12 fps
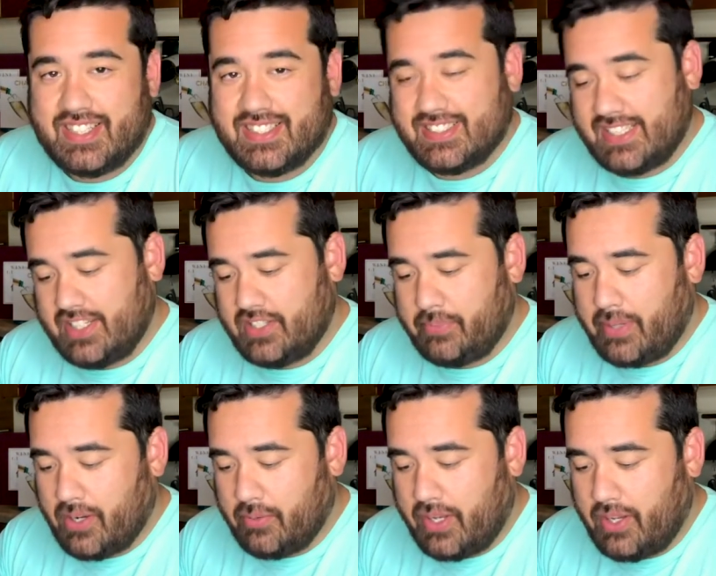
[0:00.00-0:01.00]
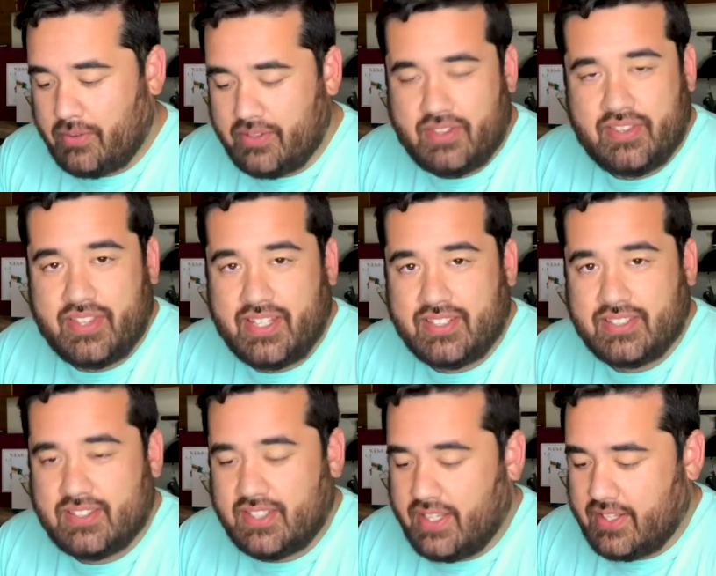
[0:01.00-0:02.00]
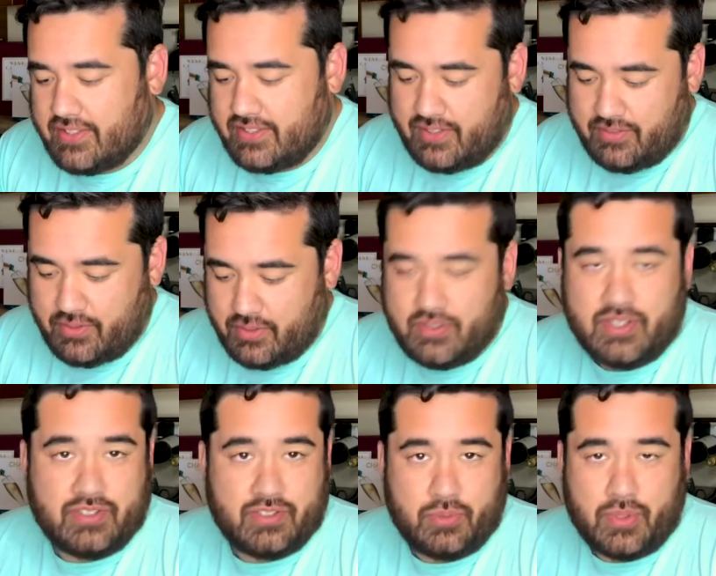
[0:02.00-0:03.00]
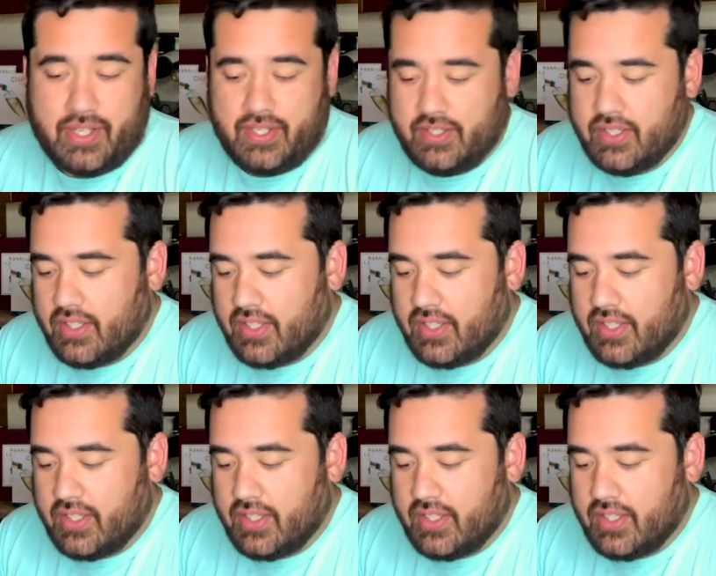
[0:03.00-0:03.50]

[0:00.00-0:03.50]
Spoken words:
said to pair well with things like seafood, because it's a white.